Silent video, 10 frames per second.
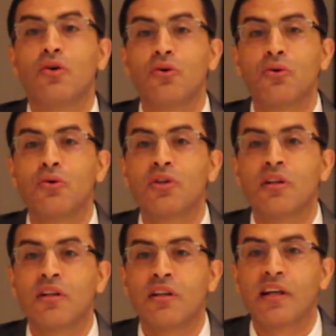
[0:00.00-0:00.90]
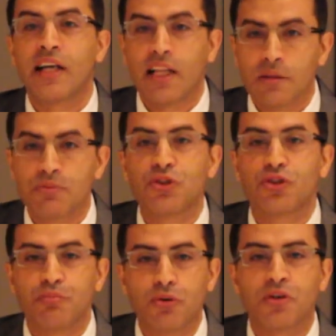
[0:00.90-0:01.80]
who helps,
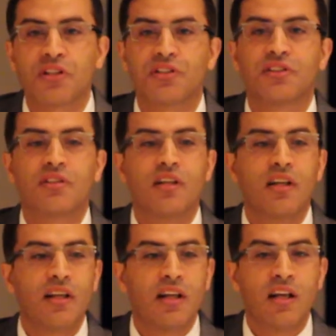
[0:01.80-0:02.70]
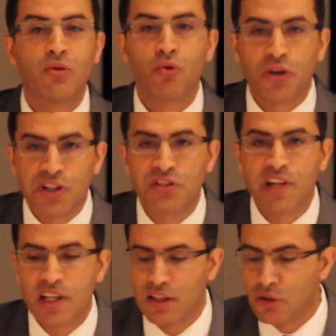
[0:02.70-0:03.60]
supports, and works
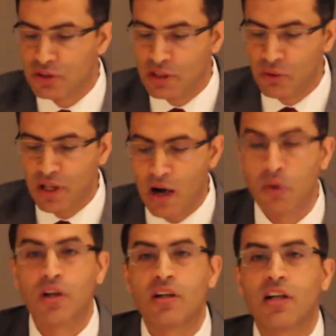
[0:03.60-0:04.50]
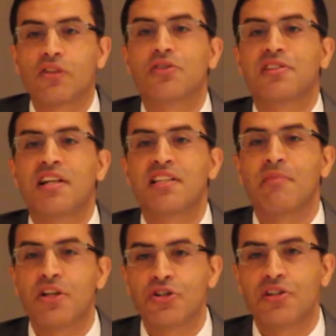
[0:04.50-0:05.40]
very closely with our Cultural Studies
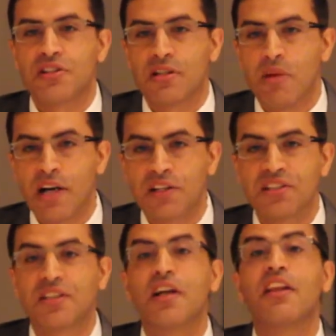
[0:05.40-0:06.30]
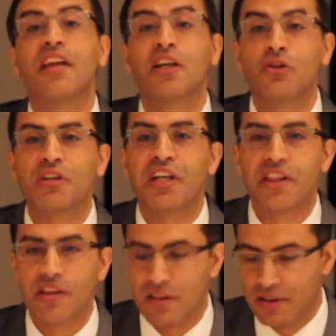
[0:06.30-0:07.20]
majors and minors. Thank you,
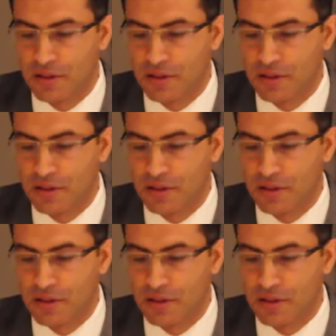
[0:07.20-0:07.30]
Keith.